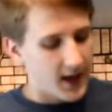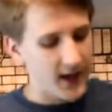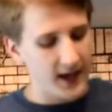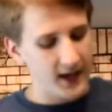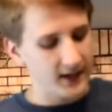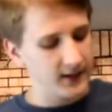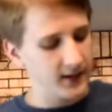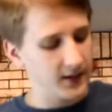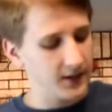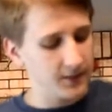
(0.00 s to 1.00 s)
and
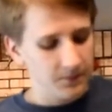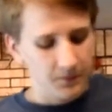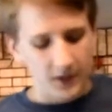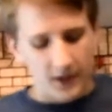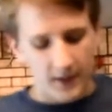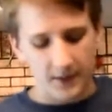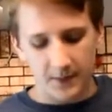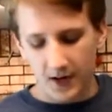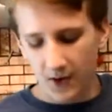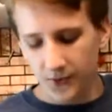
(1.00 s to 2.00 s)
then
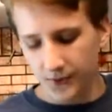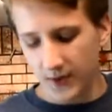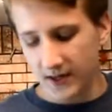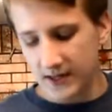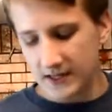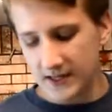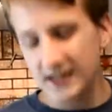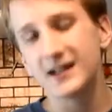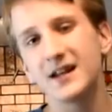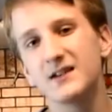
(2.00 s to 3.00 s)
my other friend
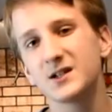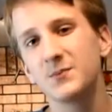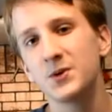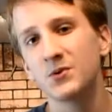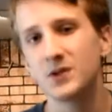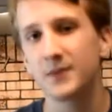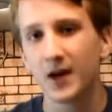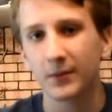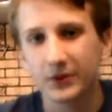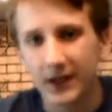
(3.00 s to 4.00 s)
needed his computer to be
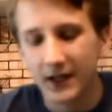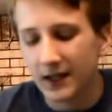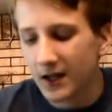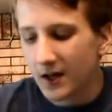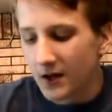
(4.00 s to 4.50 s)
upgraded,